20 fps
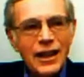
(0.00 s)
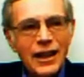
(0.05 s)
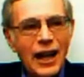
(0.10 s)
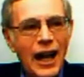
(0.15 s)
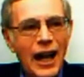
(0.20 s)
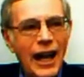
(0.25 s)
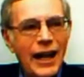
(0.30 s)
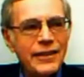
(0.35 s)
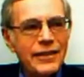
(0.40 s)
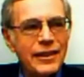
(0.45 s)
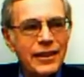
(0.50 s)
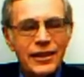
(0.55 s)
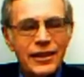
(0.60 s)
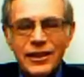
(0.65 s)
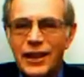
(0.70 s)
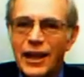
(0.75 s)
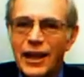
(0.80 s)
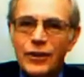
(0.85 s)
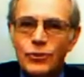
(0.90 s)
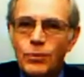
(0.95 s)
I
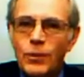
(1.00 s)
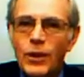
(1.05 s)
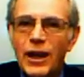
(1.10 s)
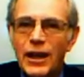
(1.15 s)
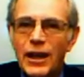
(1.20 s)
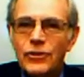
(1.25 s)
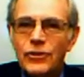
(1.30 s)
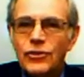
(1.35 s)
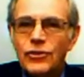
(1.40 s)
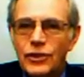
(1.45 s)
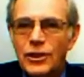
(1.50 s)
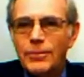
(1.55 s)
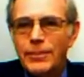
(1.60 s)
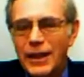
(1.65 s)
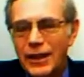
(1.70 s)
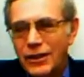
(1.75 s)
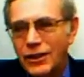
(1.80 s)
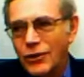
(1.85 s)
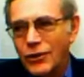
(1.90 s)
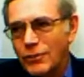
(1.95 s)
think X, Y, and Z
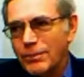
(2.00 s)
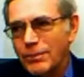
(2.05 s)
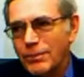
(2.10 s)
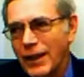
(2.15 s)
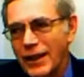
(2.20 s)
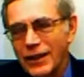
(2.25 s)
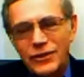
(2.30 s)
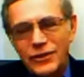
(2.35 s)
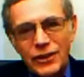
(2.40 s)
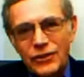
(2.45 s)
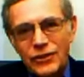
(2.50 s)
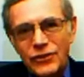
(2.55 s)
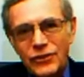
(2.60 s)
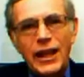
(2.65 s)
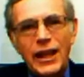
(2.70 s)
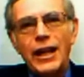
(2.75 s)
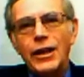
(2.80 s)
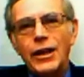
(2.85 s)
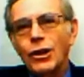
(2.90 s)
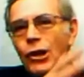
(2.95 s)
about current politics.
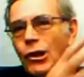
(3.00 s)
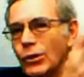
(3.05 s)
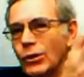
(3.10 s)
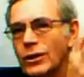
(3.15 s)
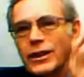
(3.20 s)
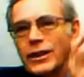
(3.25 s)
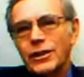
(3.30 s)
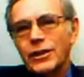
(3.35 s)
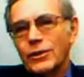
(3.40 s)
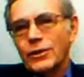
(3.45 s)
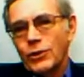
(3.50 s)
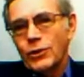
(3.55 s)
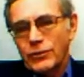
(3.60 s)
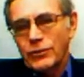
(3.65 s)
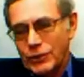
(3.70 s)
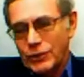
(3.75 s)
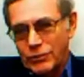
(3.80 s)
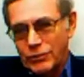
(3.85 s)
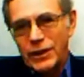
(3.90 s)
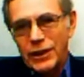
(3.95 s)
And I know Lincoln would have
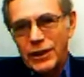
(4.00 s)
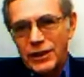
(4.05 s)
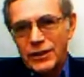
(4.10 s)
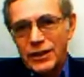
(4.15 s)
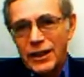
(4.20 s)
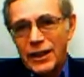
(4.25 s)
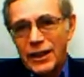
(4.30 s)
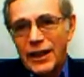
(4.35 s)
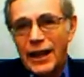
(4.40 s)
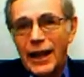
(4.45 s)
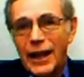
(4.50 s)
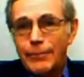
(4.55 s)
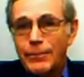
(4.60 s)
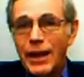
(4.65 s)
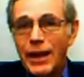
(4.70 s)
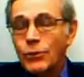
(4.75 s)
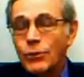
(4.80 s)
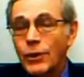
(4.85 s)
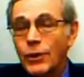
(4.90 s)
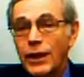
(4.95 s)
agreed. And
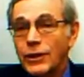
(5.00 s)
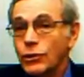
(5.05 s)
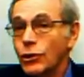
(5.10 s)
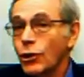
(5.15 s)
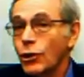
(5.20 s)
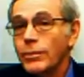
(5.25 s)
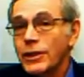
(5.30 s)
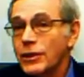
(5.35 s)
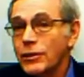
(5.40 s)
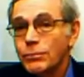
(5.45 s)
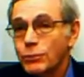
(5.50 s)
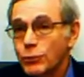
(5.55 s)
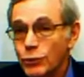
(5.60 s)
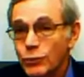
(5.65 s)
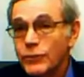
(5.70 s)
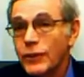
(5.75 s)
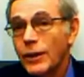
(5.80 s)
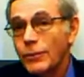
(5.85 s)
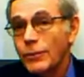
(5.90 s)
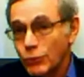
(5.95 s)
by the way, nobody can
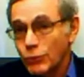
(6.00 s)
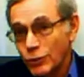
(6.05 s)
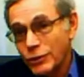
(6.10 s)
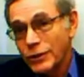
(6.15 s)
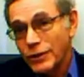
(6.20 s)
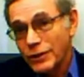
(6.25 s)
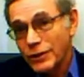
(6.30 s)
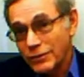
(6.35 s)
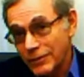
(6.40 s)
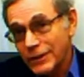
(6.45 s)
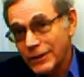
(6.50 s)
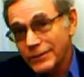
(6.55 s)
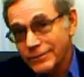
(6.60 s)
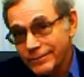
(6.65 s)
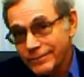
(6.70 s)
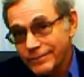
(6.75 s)
prove I'm wrong, right?